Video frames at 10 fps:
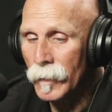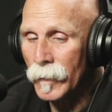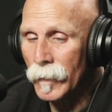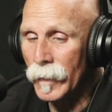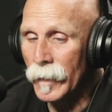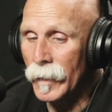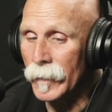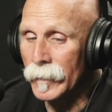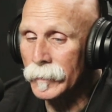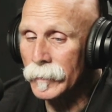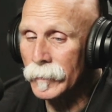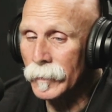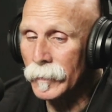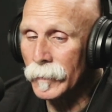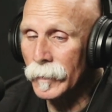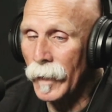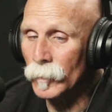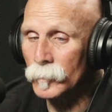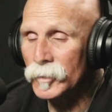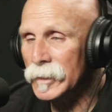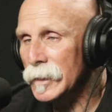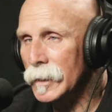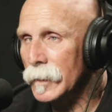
And I don't see any